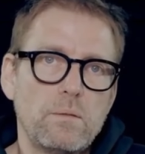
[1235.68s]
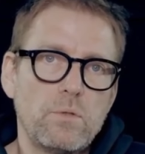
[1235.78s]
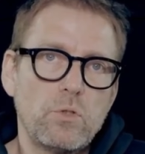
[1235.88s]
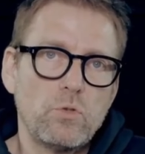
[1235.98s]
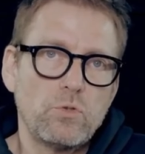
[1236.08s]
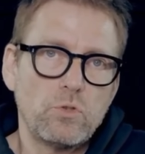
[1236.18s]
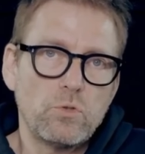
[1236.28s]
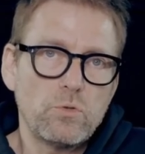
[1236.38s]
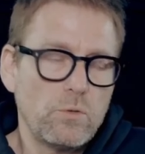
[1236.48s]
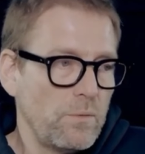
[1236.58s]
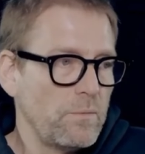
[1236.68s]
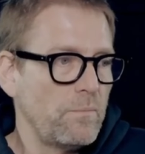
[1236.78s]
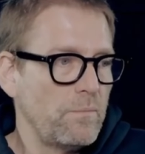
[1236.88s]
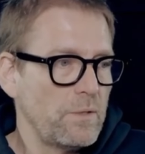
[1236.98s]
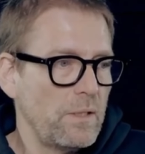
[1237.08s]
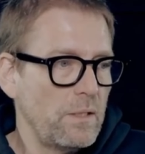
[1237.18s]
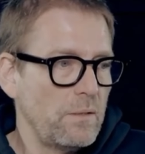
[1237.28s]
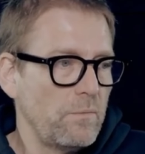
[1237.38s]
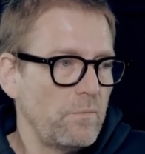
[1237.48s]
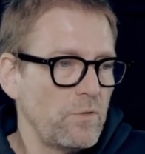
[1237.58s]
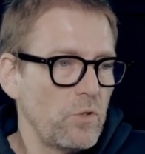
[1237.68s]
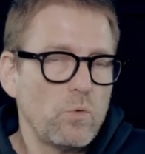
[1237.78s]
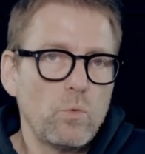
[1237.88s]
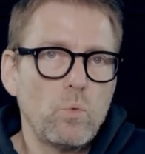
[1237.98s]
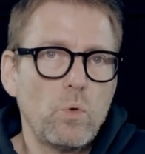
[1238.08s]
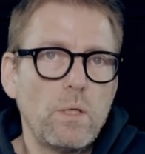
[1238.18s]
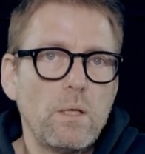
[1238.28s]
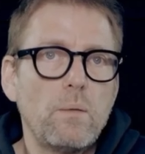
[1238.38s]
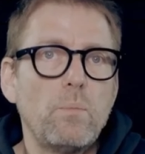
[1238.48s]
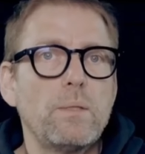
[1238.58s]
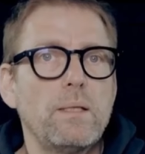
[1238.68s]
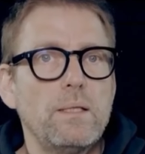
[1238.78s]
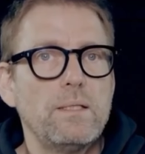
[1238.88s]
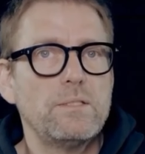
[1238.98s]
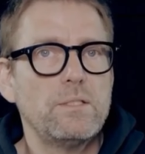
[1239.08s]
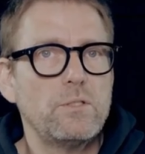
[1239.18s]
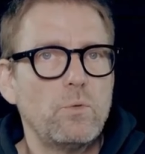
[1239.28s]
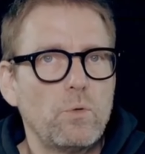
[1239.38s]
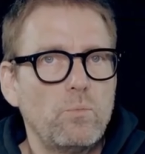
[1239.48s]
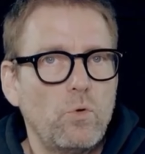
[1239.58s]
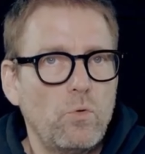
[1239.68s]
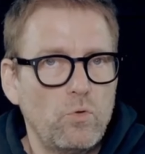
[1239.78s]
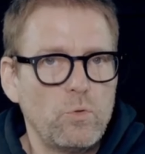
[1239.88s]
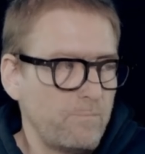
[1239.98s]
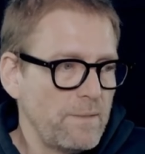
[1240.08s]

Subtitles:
due to the dual boiler with the E61 brew group.